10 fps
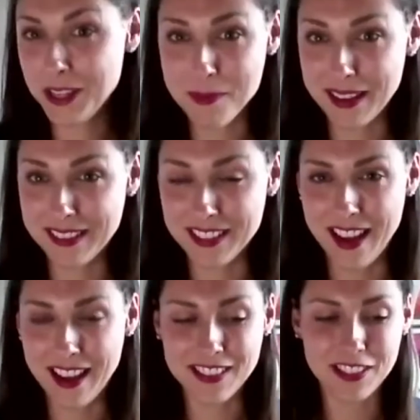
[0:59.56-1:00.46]
you, Amanda.
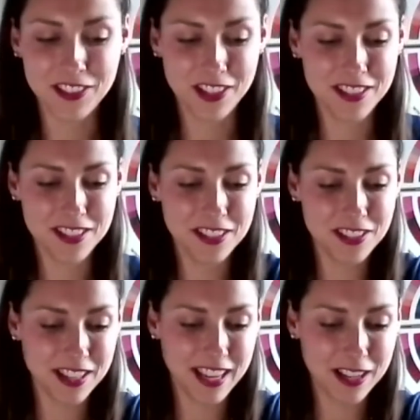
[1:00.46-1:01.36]
And just
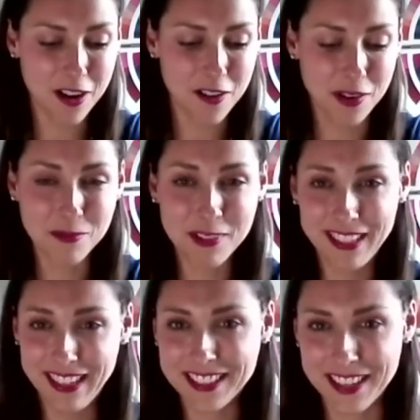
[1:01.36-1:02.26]
to kick off, I'm
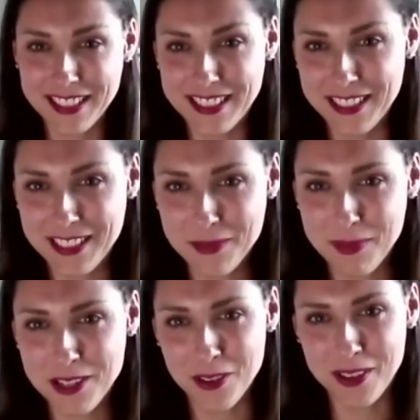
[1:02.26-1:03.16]
really excited to
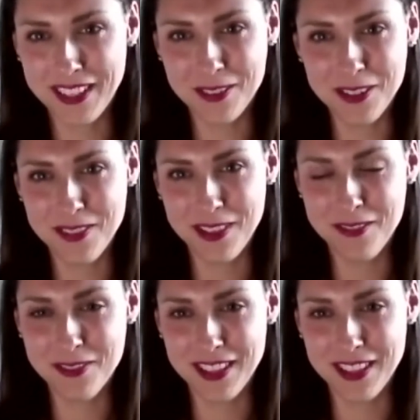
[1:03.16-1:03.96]
be joining all of you for